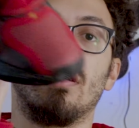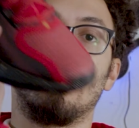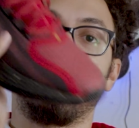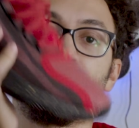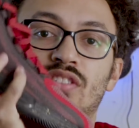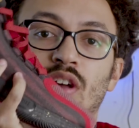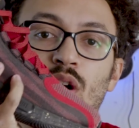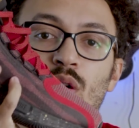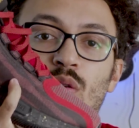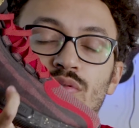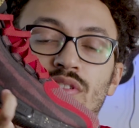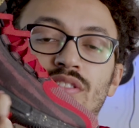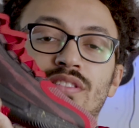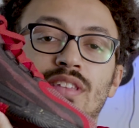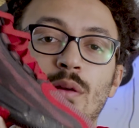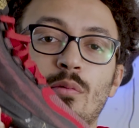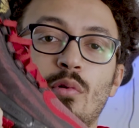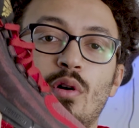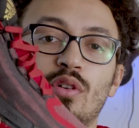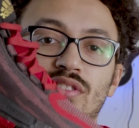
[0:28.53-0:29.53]
So, the
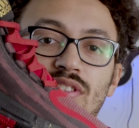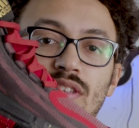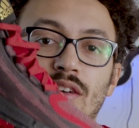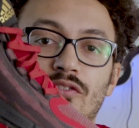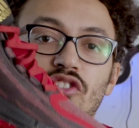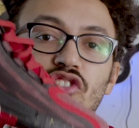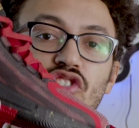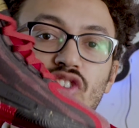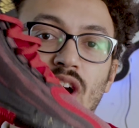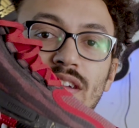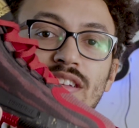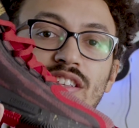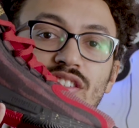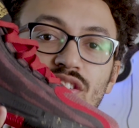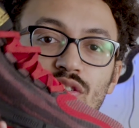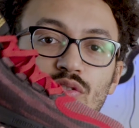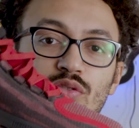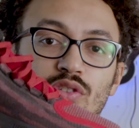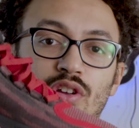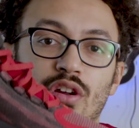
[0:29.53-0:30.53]
D-Rose 11 Chinese
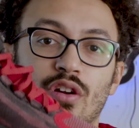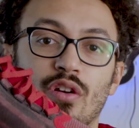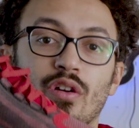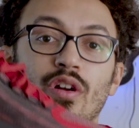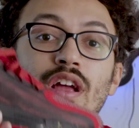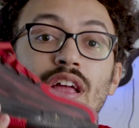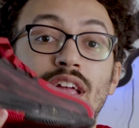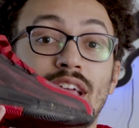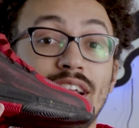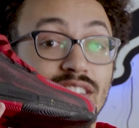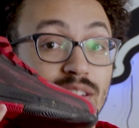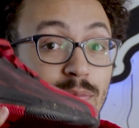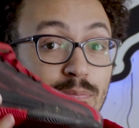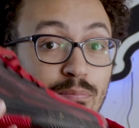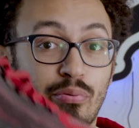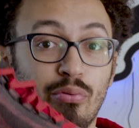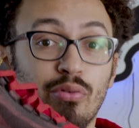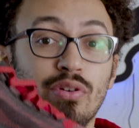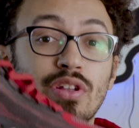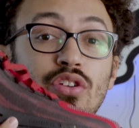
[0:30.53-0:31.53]
New Year is a
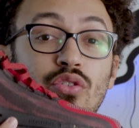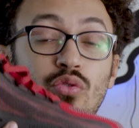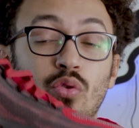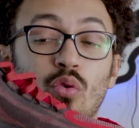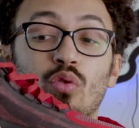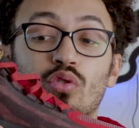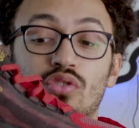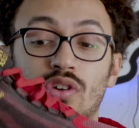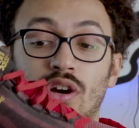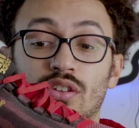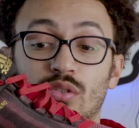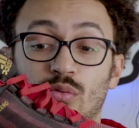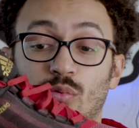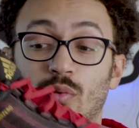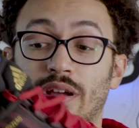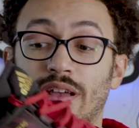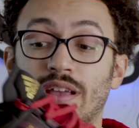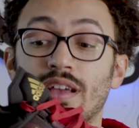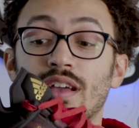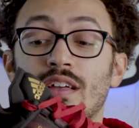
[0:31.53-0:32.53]
pretty cool
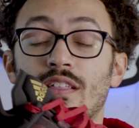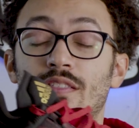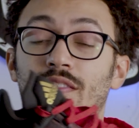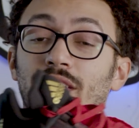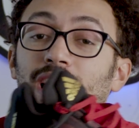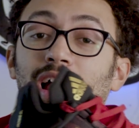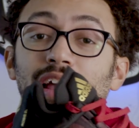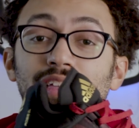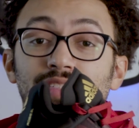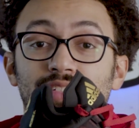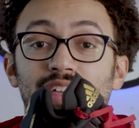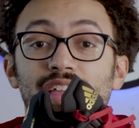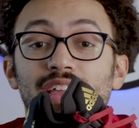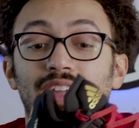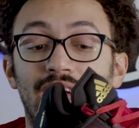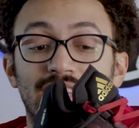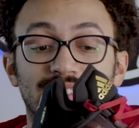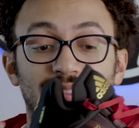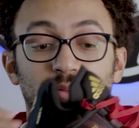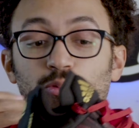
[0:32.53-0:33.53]
colorway that I think
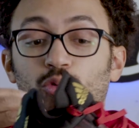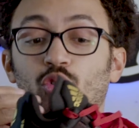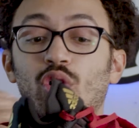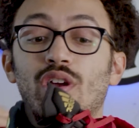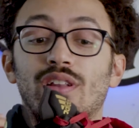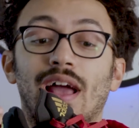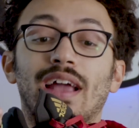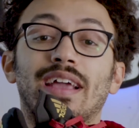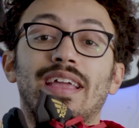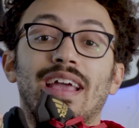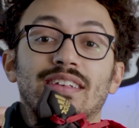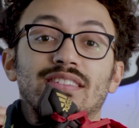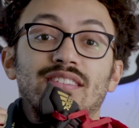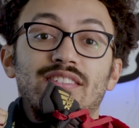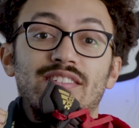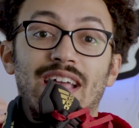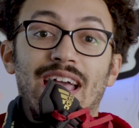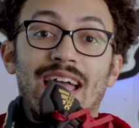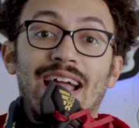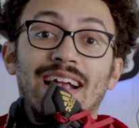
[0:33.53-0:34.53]
has some really
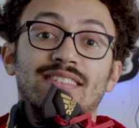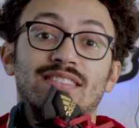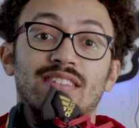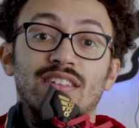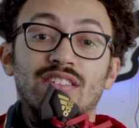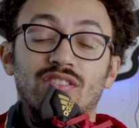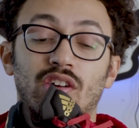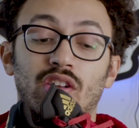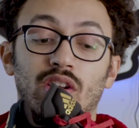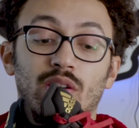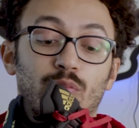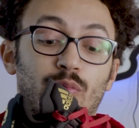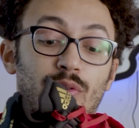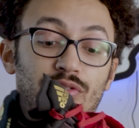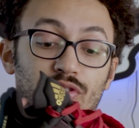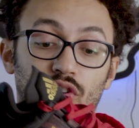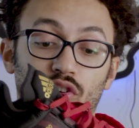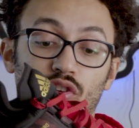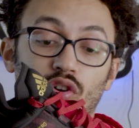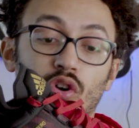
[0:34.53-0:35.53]
nice accents on it with
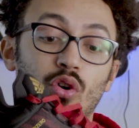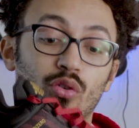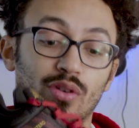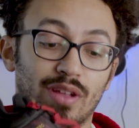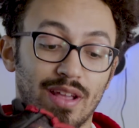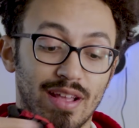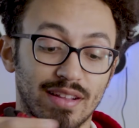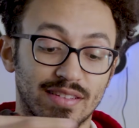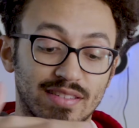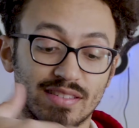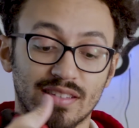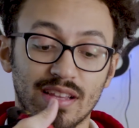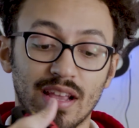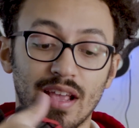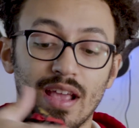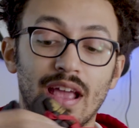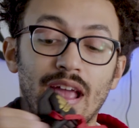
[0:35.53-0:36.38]
the gold hits